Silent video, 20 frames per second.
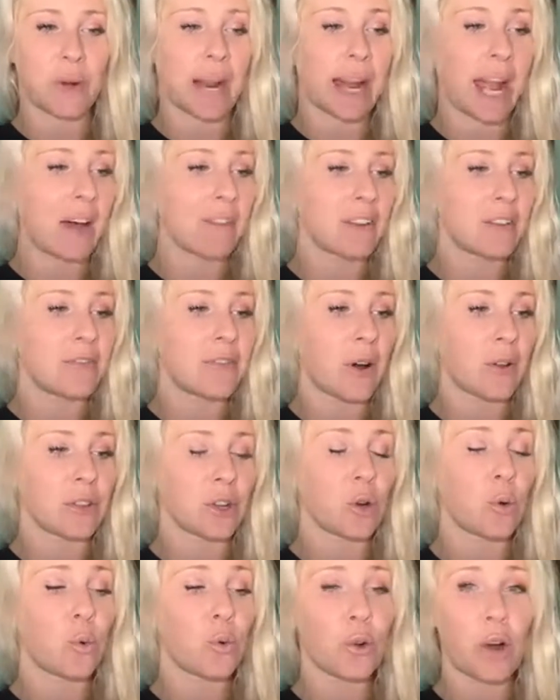where I haven't
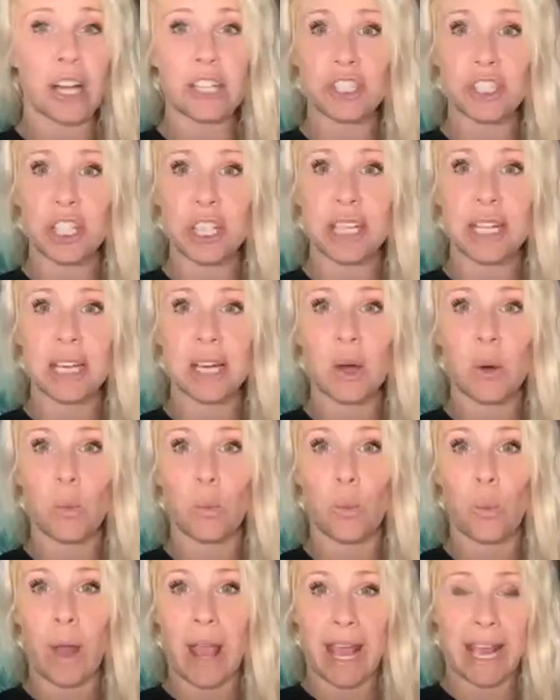felt the crushing
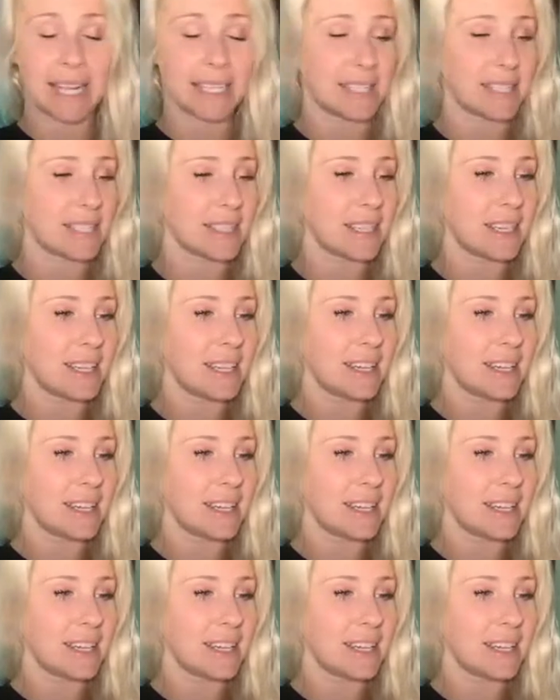weight